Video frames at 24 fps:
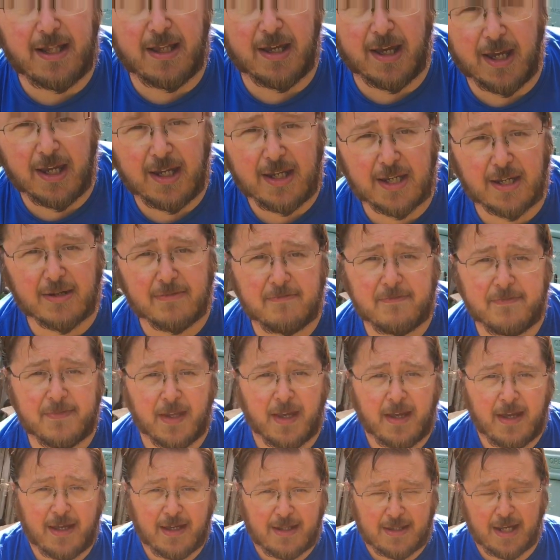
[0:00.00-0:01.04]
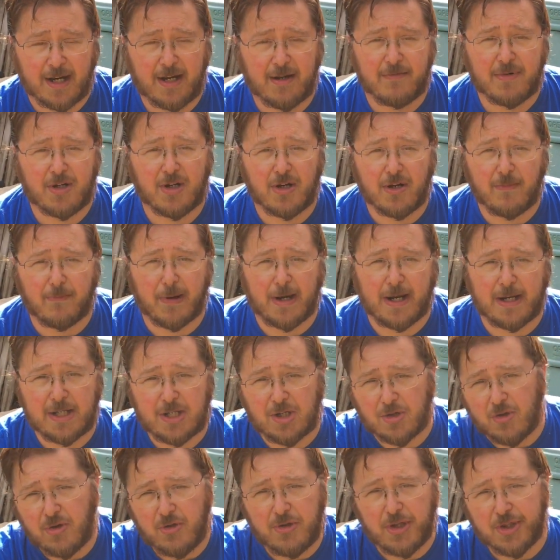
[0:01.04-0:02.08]
these, then I'm going to plant
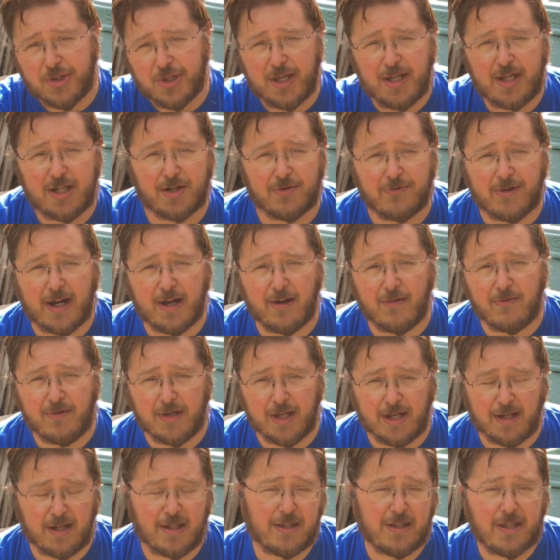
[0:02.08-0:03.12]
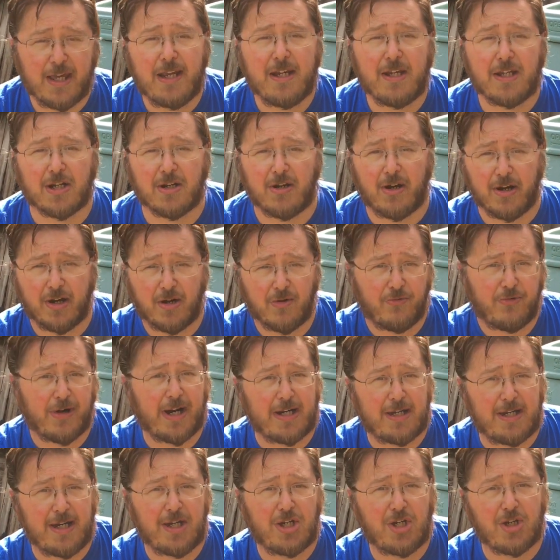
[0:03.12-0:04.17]
other things around it, things like
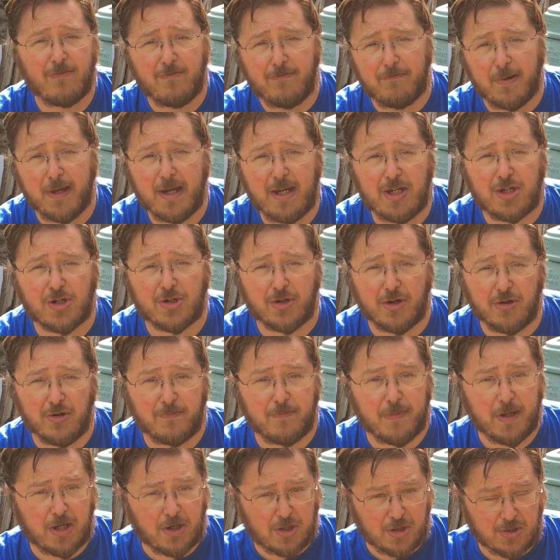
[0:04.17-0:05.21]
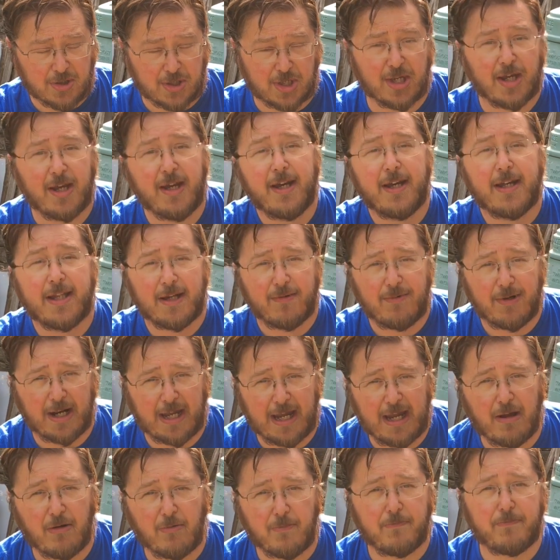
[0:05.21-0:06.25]
radish and beetroot, because they will
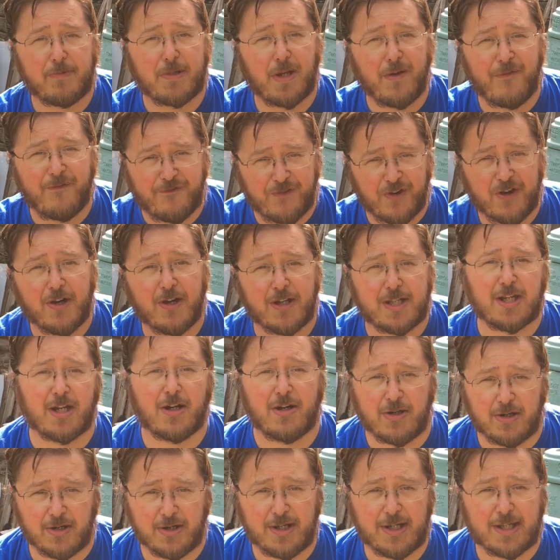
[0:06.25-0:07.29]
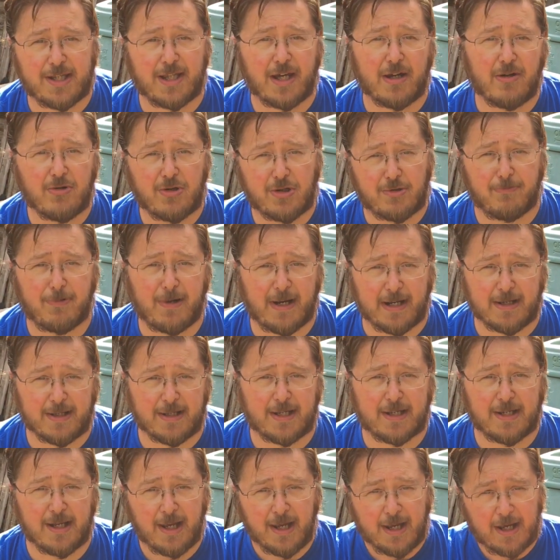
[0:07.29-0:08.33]
help to fertilise those
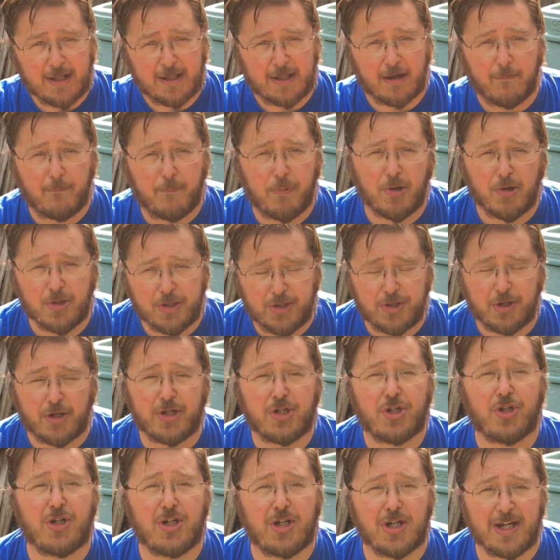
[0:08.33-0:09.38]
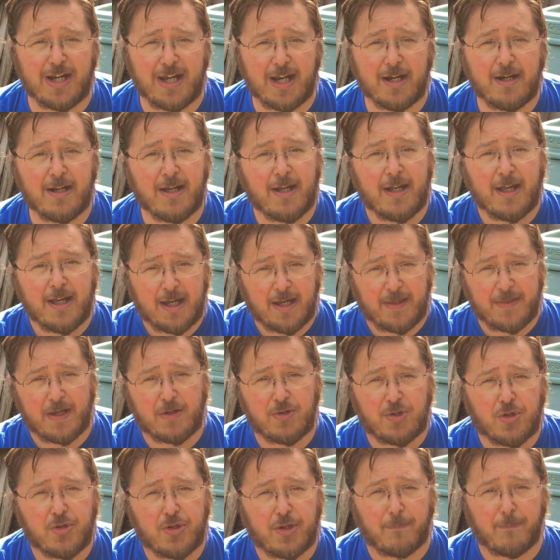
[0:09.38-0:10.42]
plants. They'll pull the nitrogen in, and
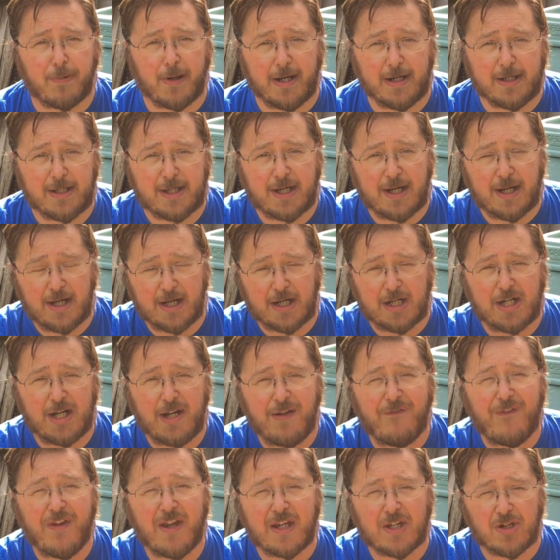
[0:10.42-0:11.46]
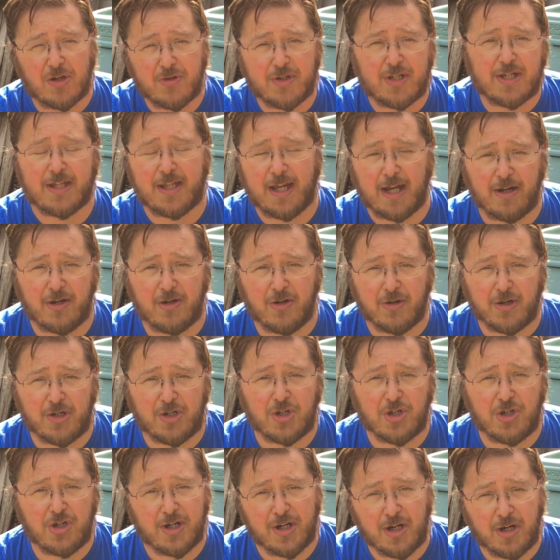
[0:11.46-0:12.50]
those other plants can actually fix onto that
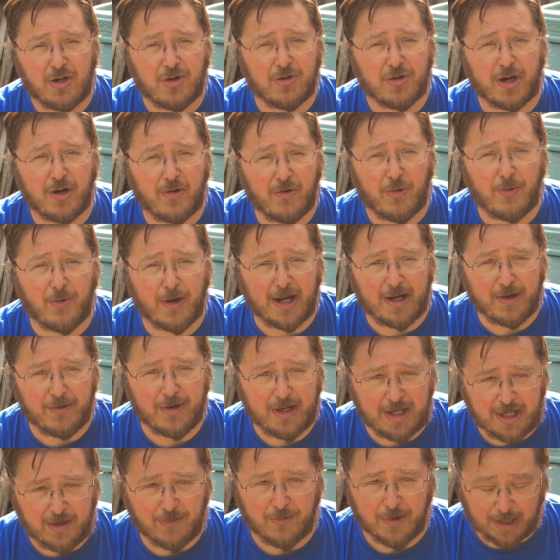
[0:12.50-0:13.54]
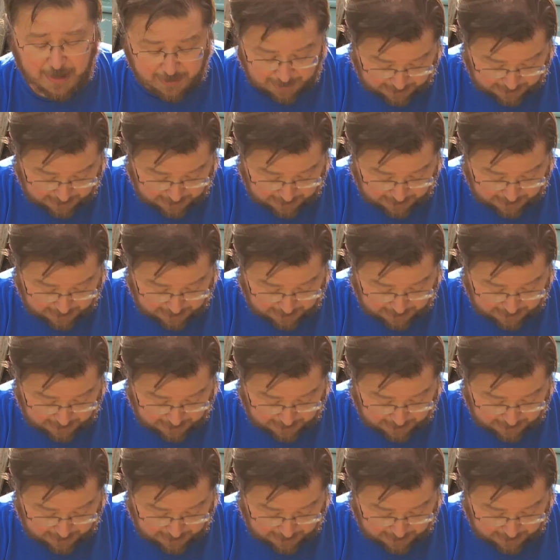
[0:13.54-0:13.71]
nitrogen and grow away really well.